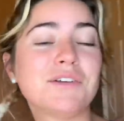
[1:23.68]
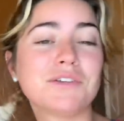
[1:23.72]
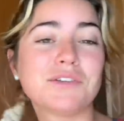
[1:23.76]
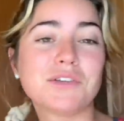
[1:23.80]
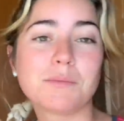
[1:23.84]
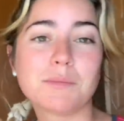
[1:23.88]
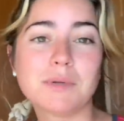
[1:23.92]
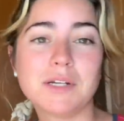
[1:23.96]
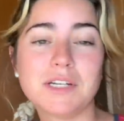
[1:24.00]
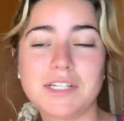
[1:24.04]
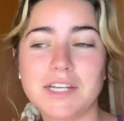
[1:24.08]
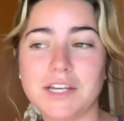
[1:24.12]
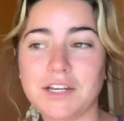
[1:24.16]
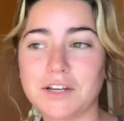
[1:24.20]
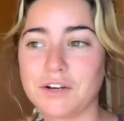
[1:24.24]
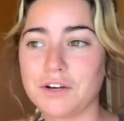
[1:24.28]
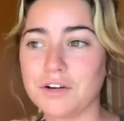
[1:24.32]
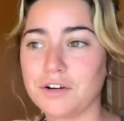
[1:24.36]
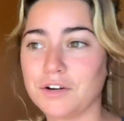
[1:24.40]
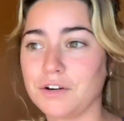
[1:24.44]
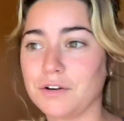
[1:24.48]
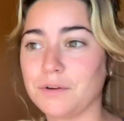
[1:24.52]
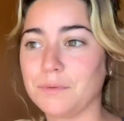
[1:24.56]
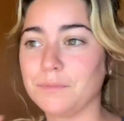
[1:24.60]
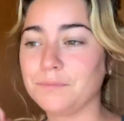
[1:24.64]
So I'm gonna take
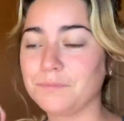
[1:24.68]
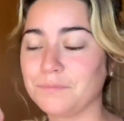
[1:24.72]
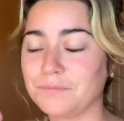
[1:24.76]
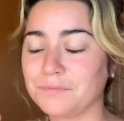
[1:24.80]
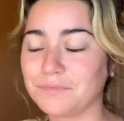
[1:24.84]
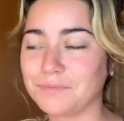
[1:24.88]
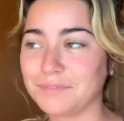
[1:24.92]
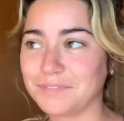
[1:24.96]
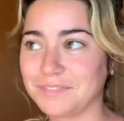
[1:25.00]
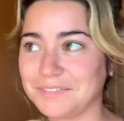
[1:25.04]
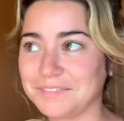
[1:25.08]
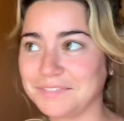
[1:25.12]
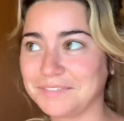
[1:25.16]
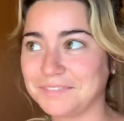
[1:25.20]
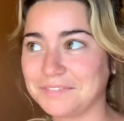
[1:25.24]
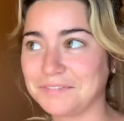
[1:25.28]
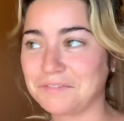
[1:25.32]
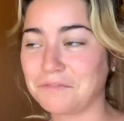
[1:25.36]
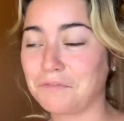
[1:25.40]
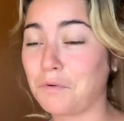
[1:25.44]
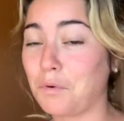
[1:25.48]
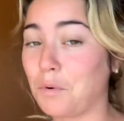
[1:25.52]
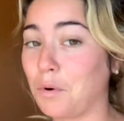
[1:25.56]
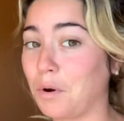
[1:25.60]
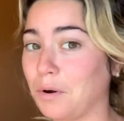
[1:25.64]
her
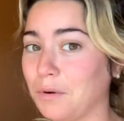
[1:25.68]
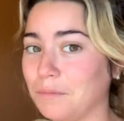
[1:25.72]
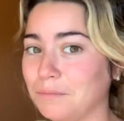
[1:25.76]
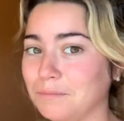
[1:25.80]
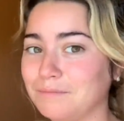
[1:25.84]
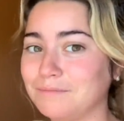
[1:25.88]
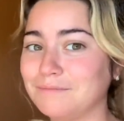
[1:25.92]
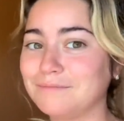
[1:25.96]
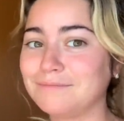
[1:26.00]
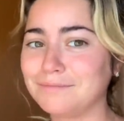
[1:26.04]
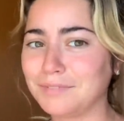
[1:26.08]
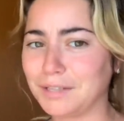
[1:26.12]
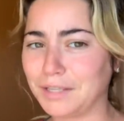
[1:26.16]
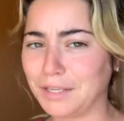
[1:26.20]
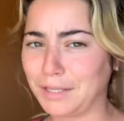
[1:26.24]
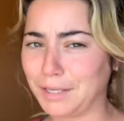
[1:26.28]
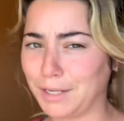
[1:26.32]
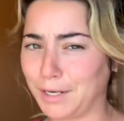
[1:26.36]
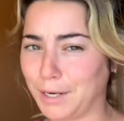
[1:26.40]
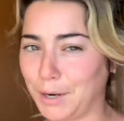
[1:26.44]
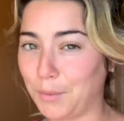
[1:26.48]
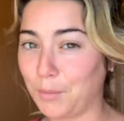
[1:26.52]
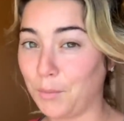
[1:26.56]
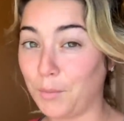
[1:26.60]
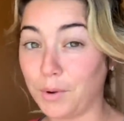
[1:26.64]
for,
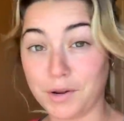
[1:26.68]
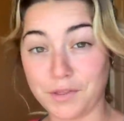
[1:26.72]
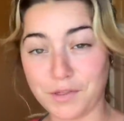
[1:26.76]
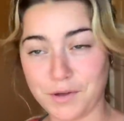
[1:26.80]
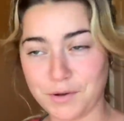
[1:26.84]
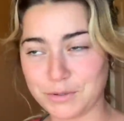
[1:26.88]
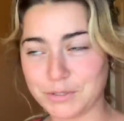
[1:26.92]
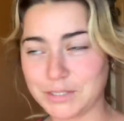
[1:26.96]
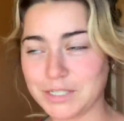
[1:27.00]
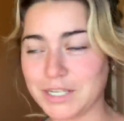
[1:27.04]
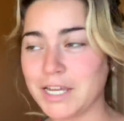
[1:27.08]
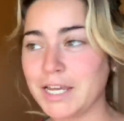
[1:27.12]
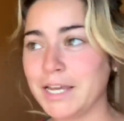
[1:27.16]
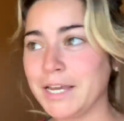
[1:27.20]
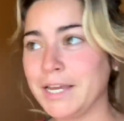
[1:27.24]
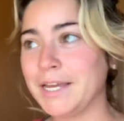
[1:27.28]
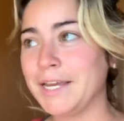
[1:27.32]
you know, one of those.